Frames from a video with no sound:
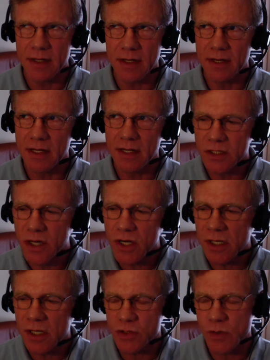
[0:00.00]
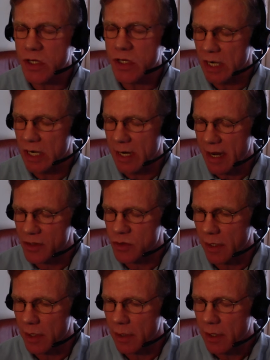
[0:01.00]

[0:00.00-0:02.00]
it's a good illustration, and actually